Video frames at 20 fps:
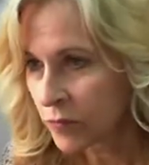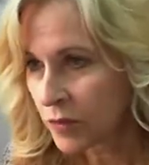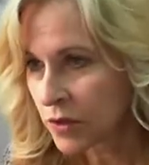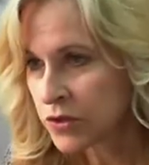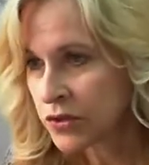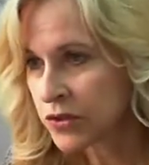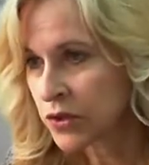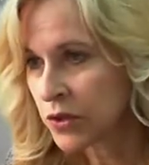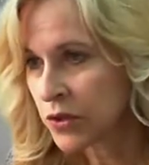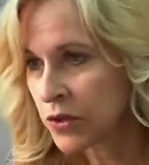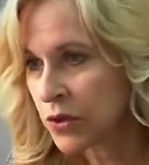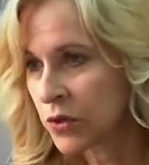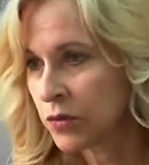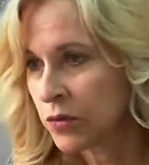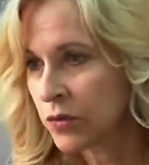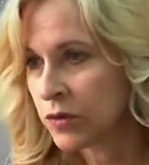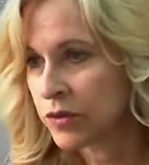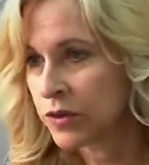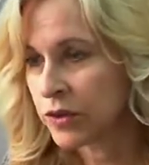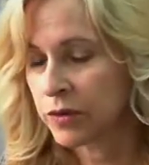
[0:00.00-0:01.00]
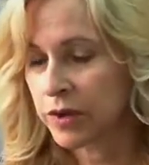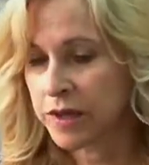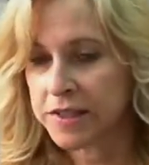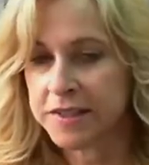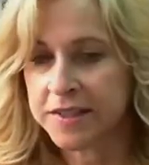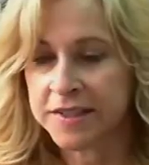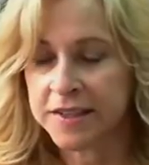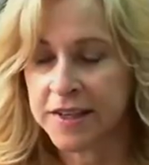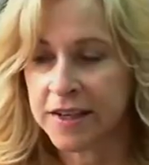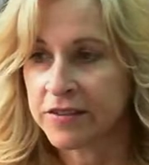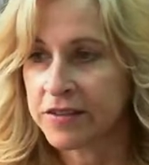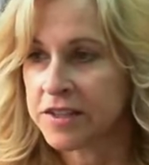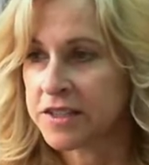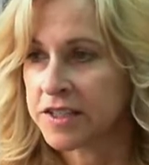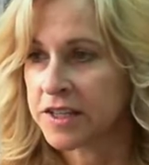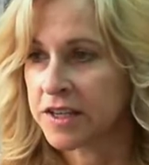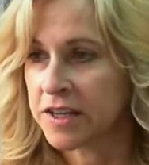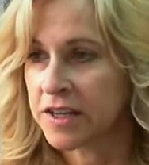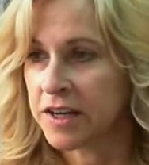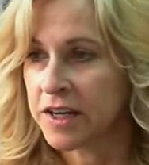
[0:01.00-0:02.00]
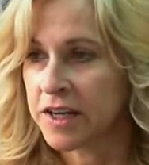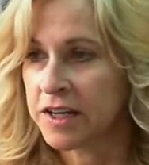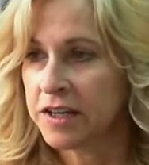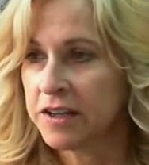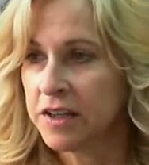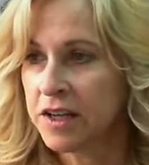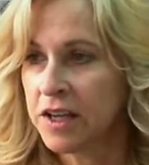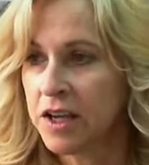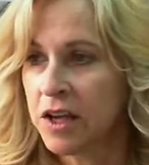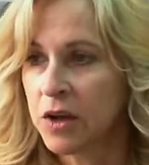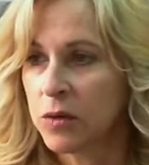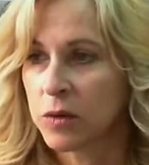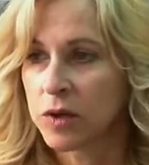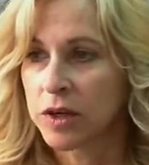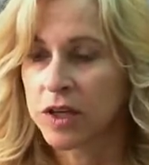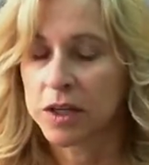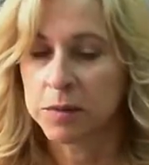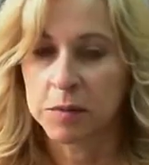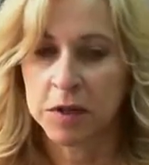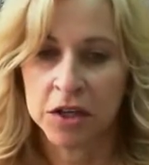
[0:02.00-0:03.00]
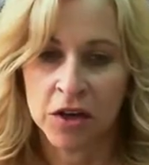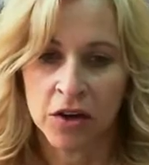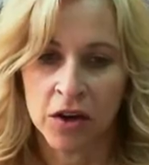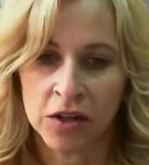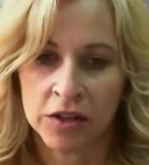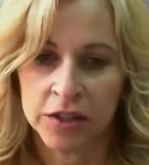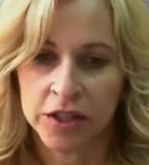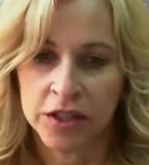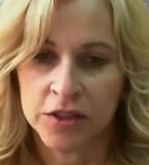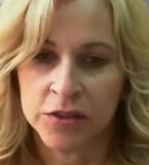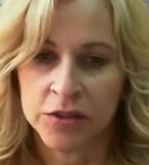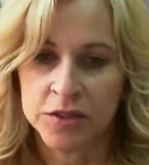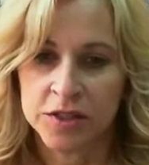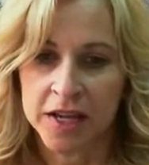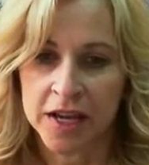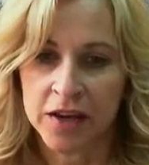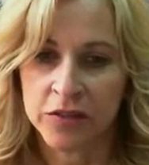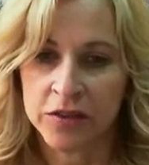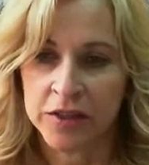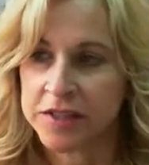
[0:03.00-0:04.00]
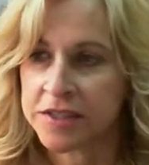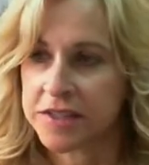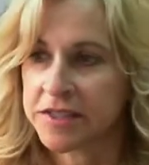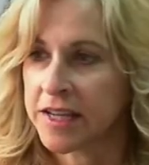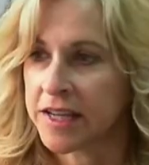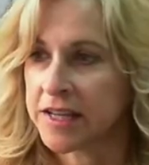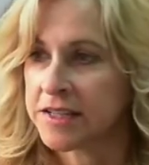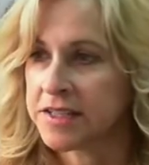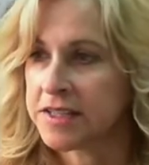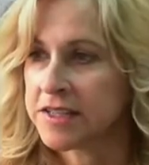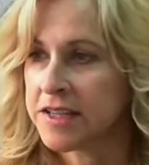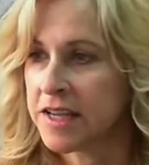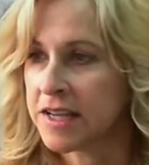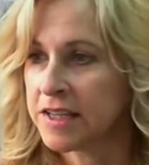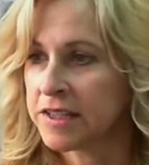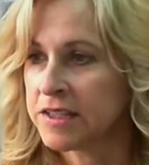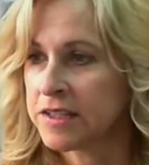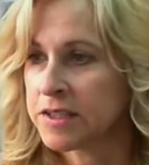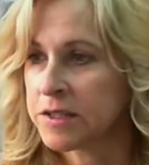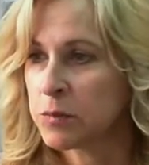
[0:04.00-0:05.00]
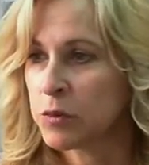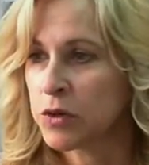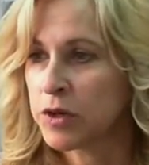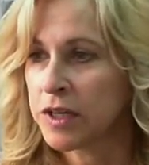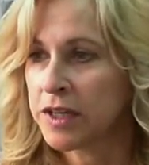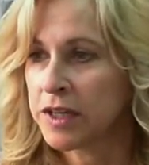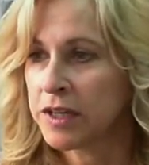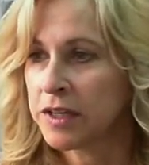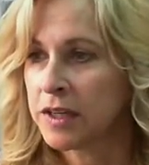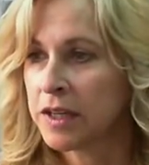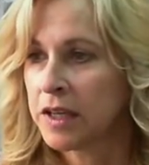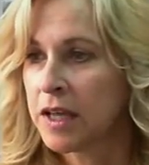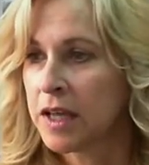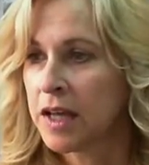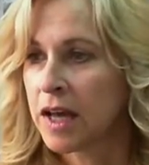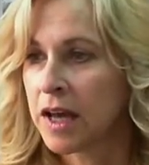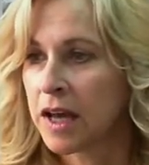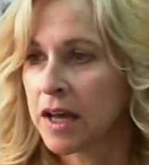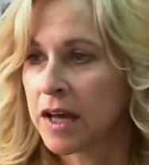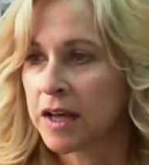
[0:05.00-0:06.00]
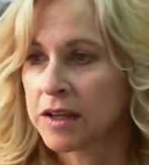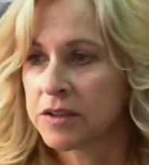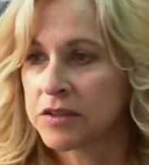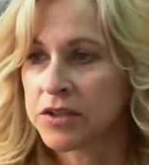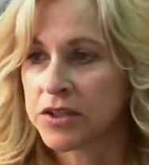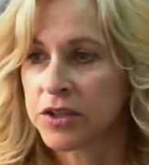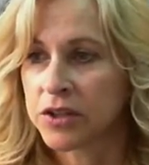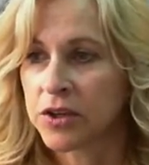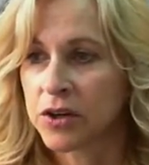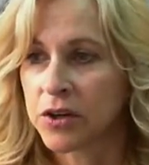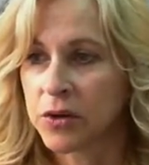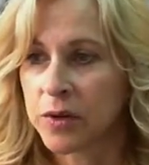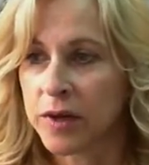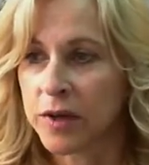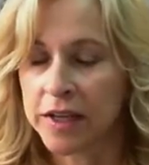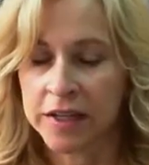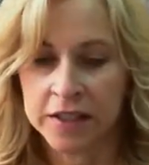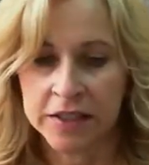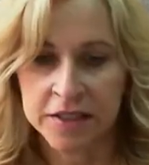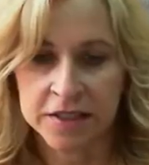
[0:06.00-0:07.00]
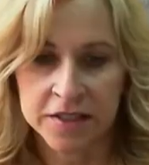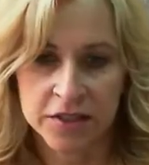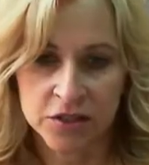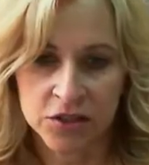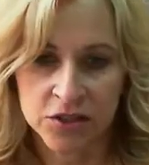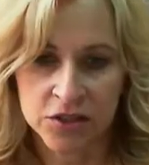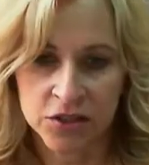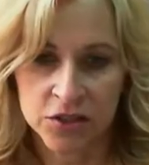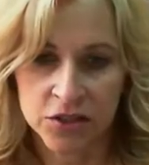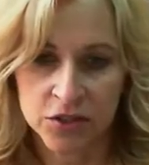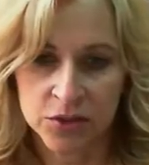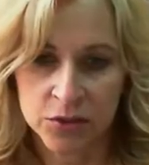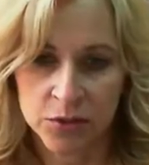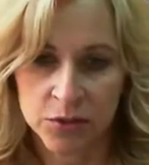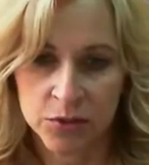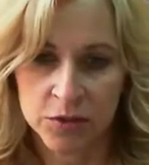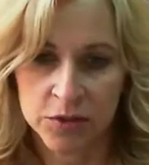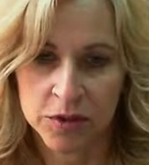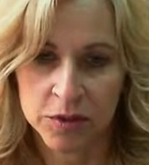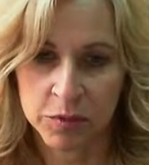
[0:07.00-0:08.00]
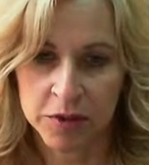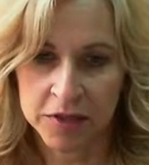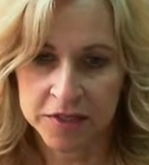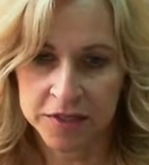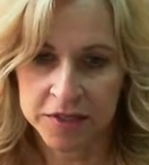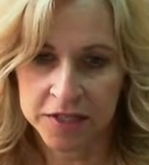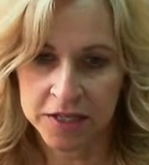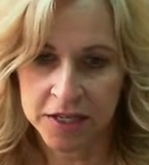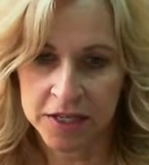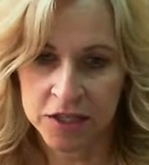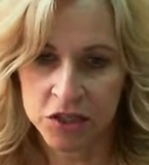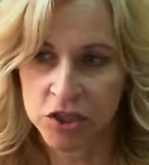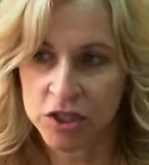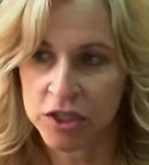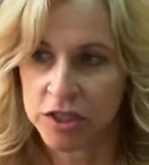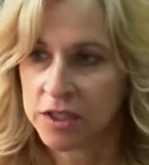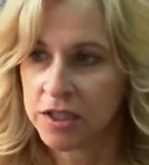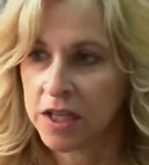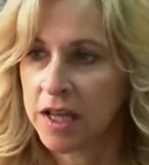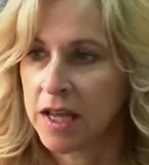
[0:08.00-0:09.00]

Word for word: So the grades 7 to 9, we're going to be calling you down at 1010 this morning uh, to go and listen to the presentation.